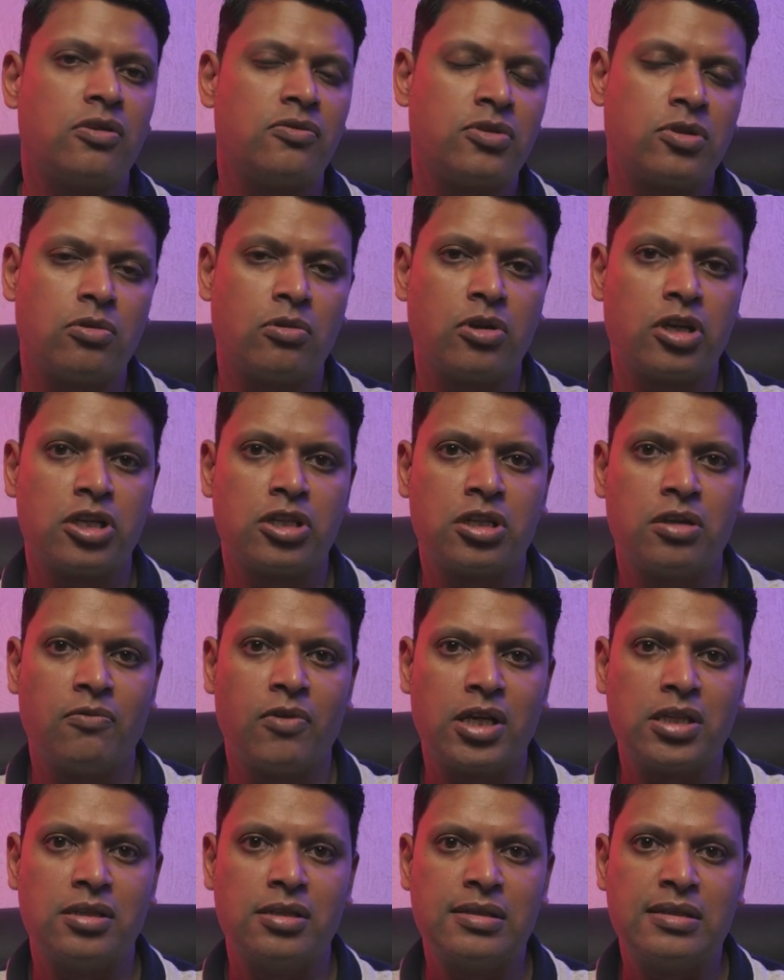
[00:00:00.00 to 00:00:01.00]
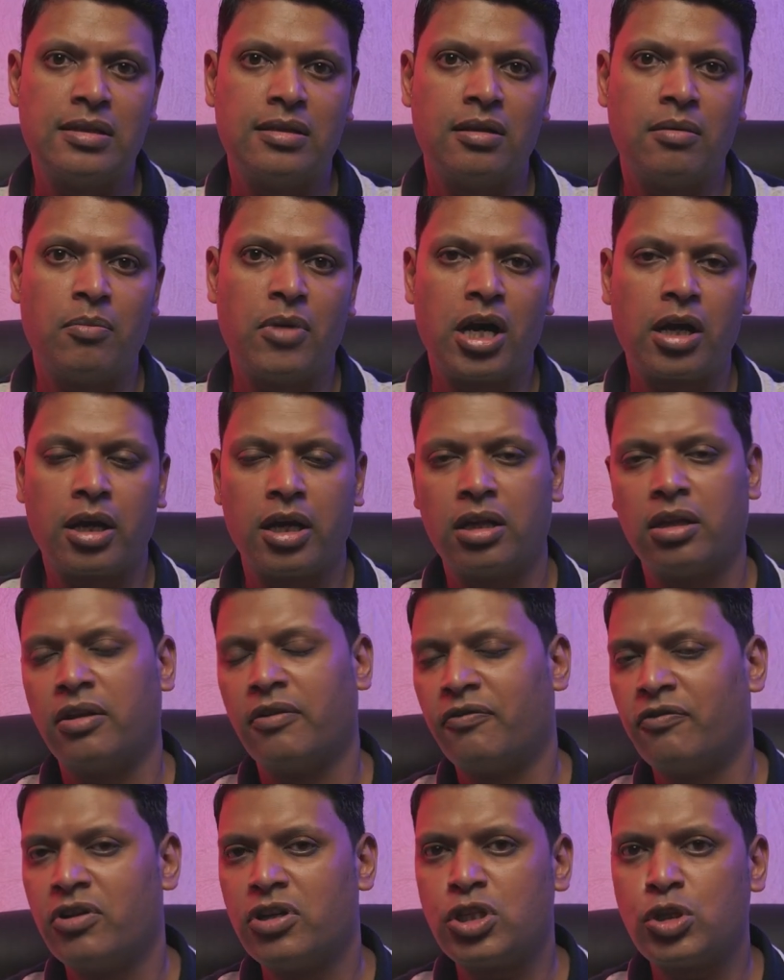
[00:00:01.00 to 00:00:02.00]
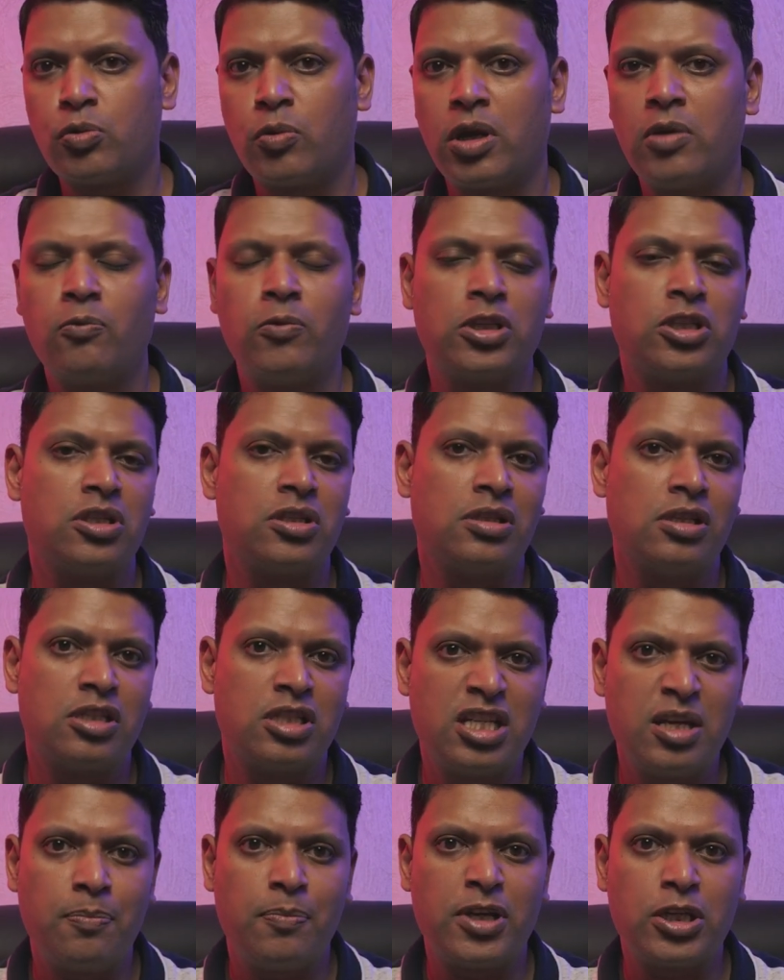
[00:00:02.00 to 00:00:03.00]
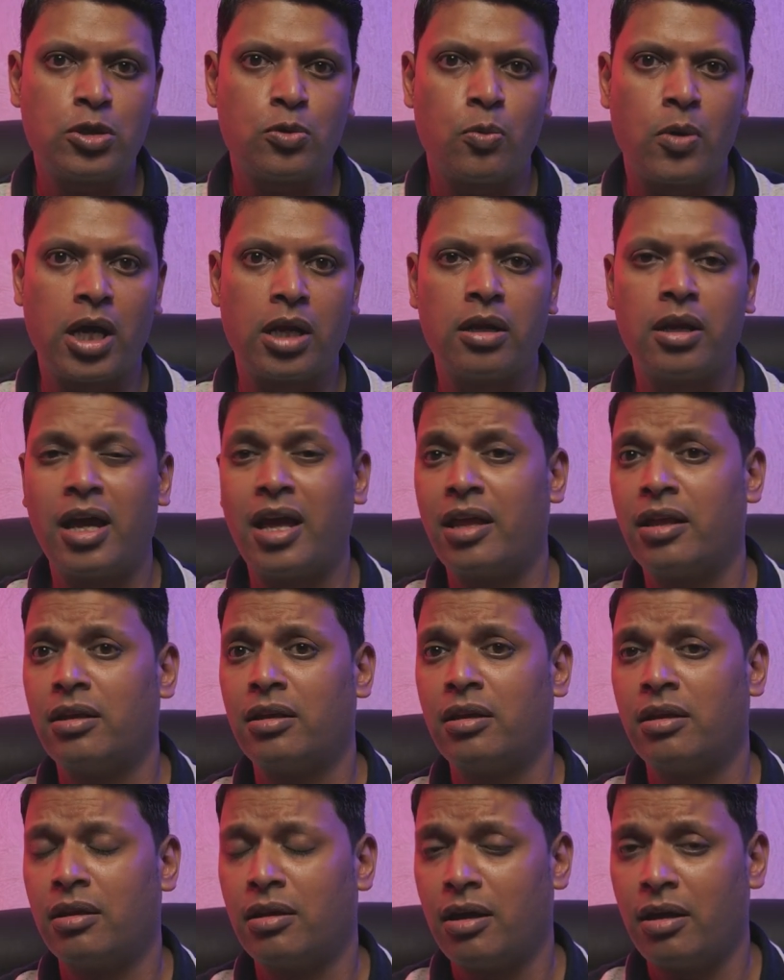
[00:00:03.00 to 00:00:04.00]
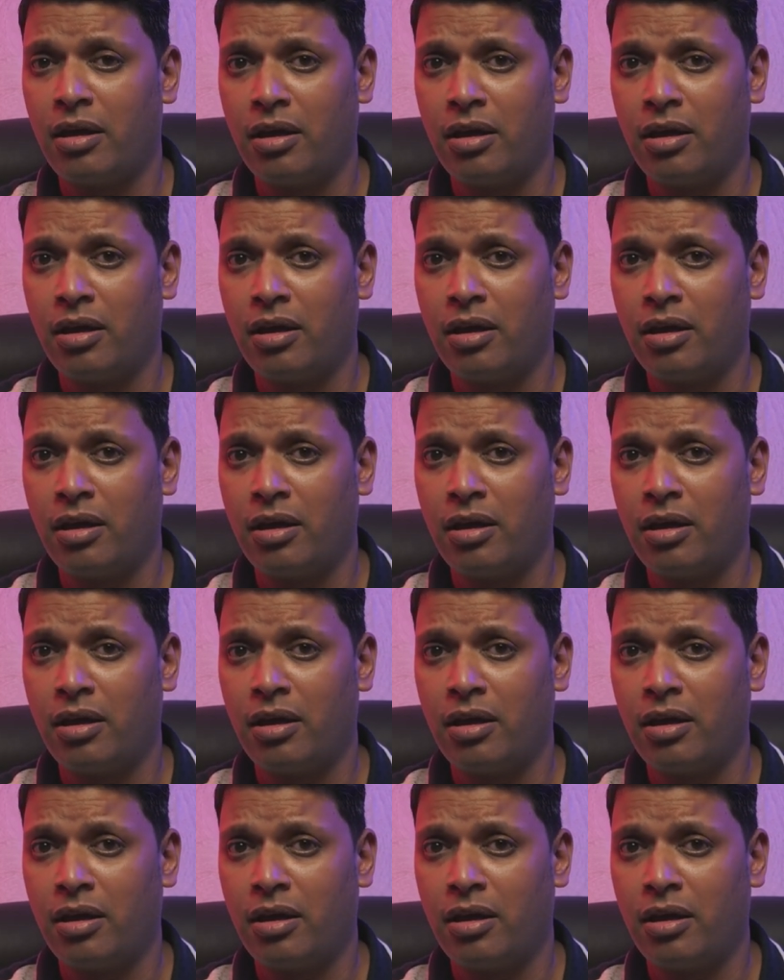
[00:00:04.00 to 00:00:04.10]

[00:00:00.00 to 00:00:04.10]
of storage devices in the market. The first one, which is the cheapest one, and